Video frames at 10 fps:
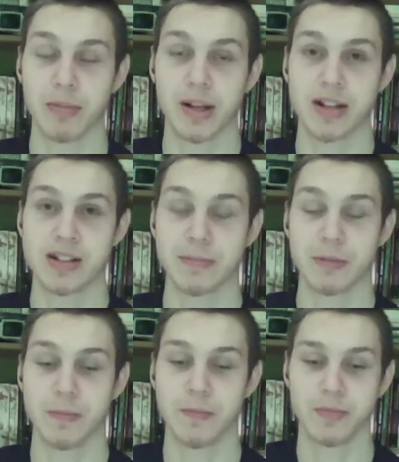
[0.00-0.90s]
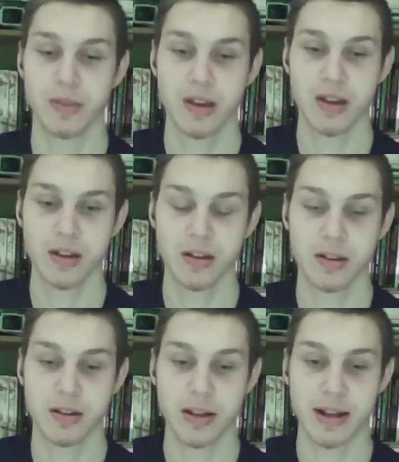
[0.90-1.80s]
Plain and simple.
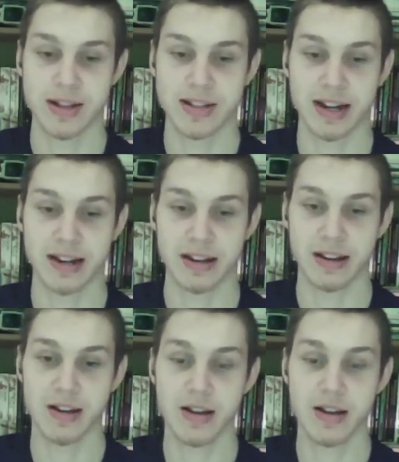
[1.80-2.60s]
Insanity.